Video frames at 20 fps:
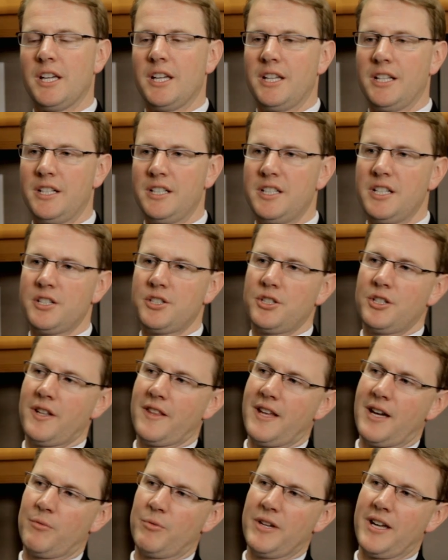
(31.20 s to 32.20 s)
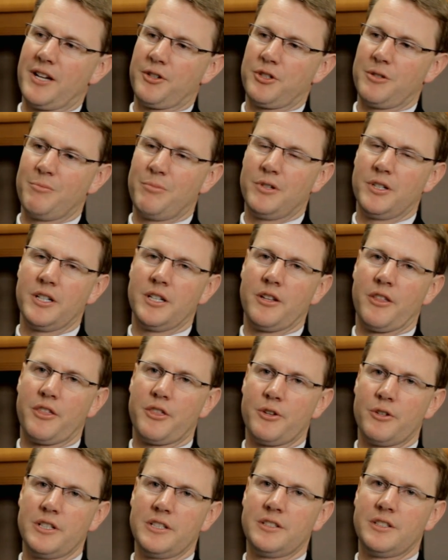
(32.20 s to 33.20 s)
In addition to that, we actually put in a
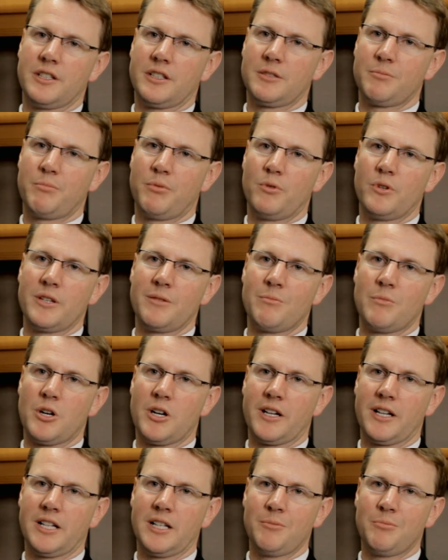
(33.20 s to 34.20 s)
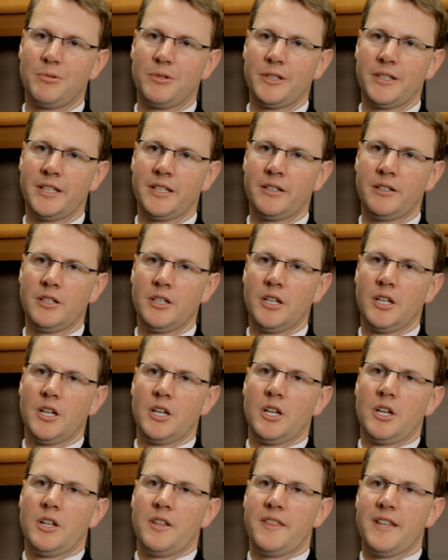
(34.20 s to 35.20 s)
36-point marketing plan
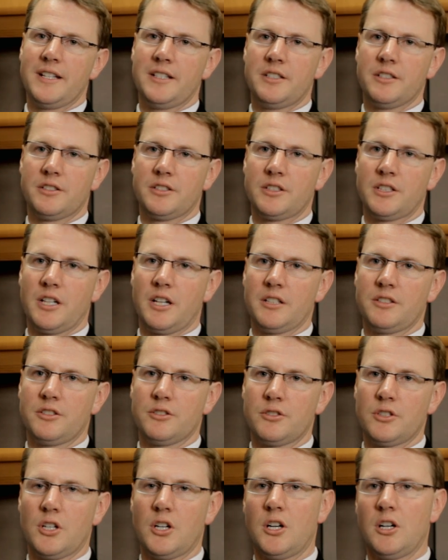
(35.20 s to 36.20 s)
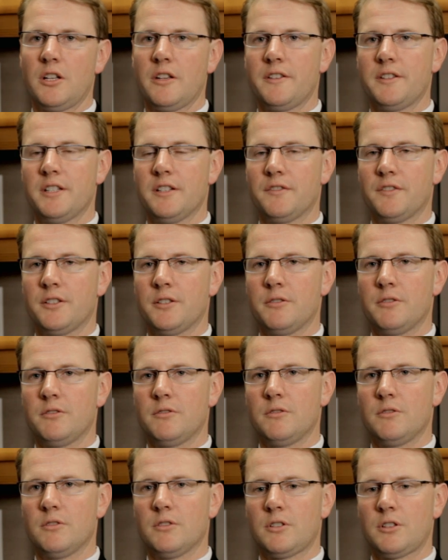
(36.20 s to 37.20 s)
that discusses all the different
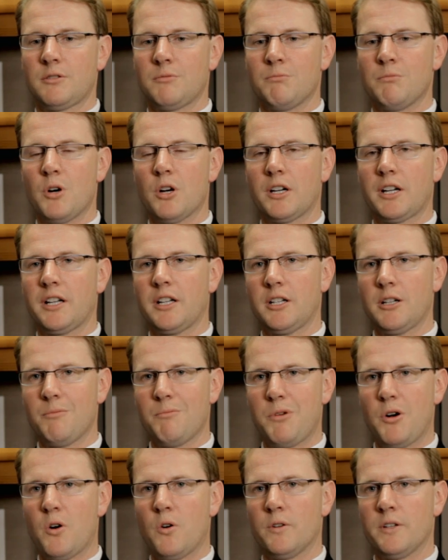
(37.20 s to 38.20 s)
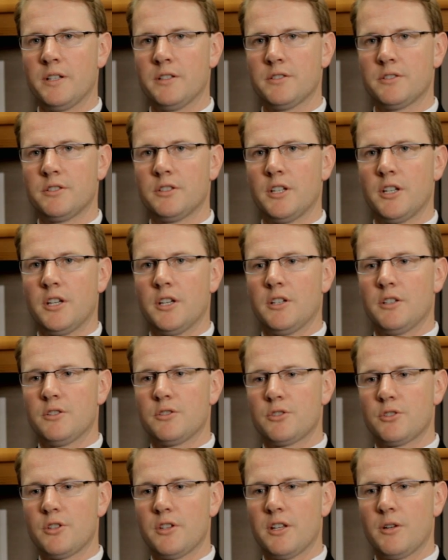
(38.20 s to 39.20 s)
marketing components
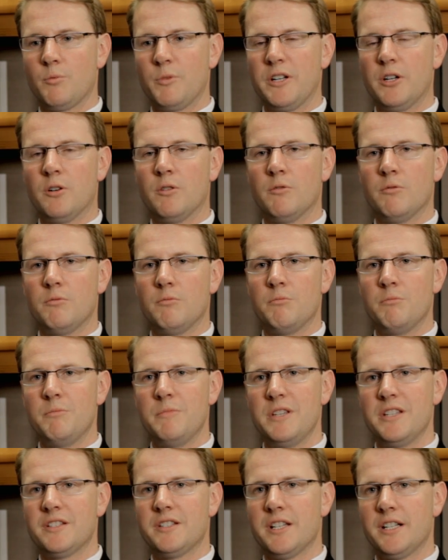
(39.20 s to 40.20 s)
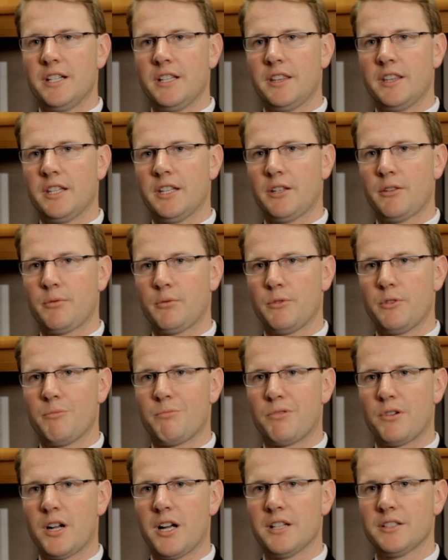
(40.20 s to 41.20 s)
so that we don't miss anything through the
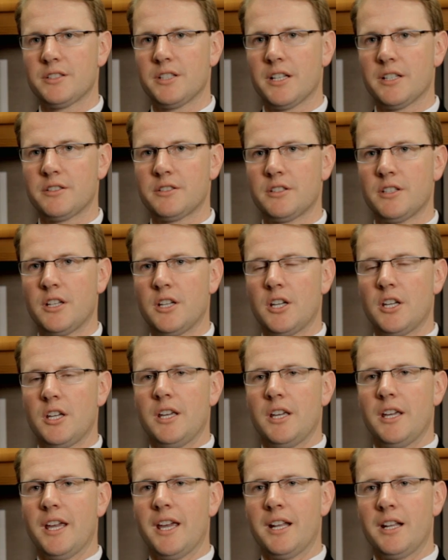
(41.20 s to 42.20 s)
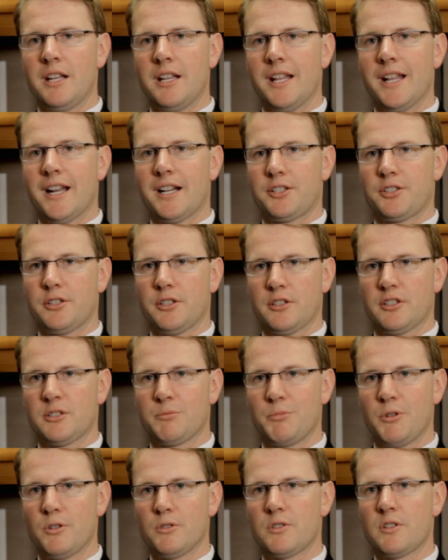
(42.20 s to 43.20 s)
process and actually
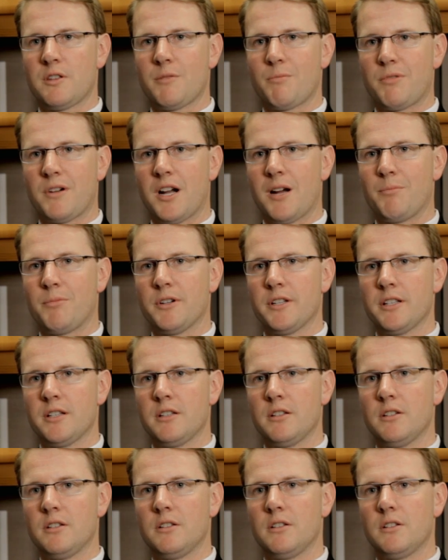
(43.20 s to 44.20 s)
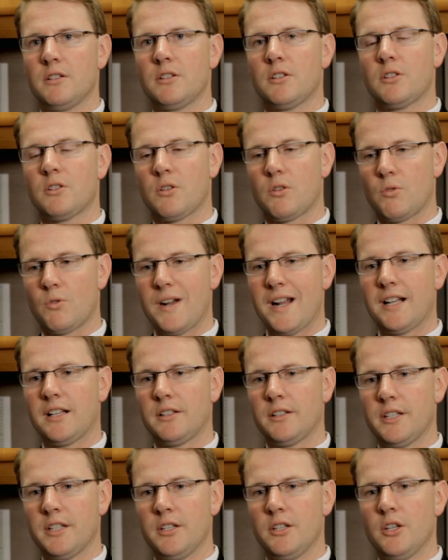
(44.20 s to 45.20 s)
expose the property
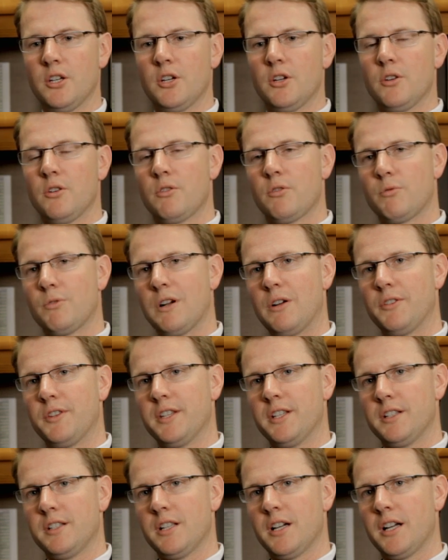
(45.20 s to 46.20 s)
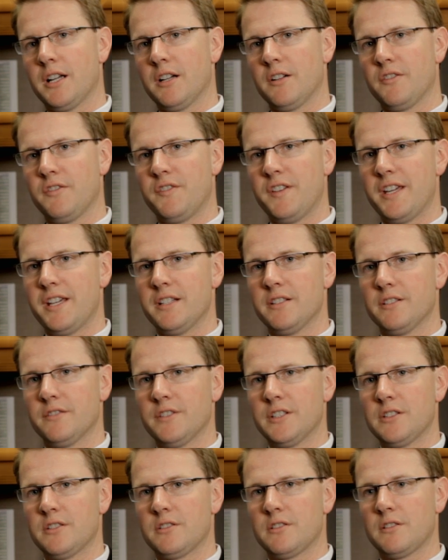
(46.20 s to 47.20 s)
correctly throughout the entire phase of
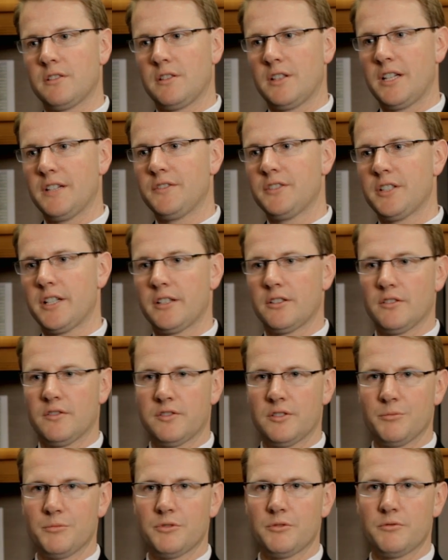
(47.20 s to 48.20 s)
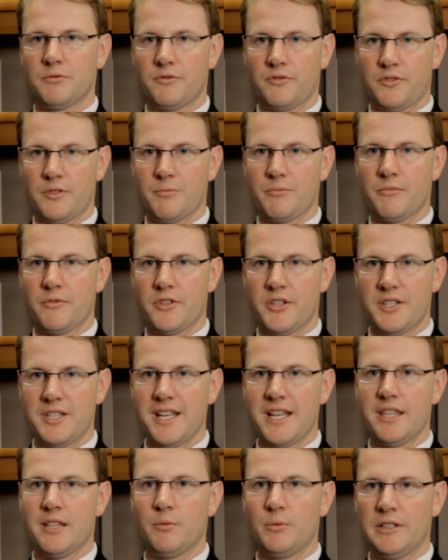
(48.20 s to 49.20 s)
its life cycle, from the
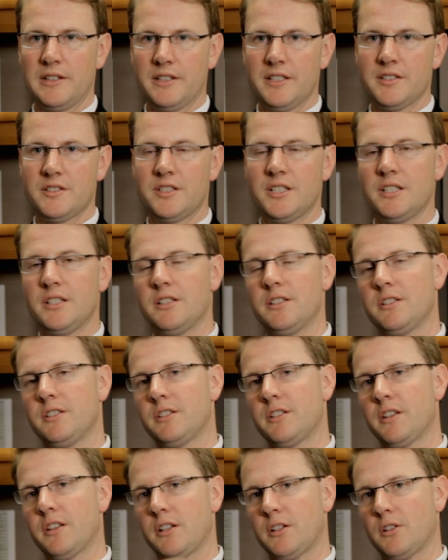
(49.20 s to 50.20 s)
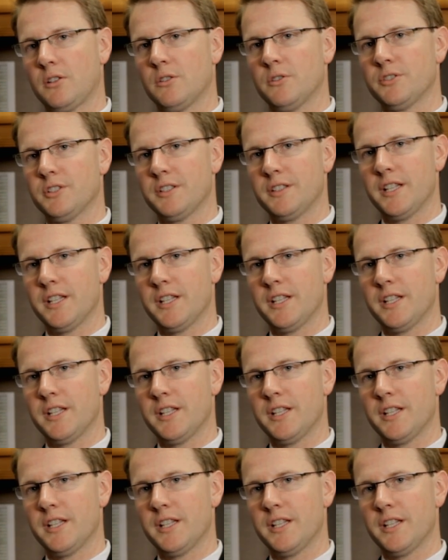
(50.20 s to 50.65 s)
day that we list it to the closing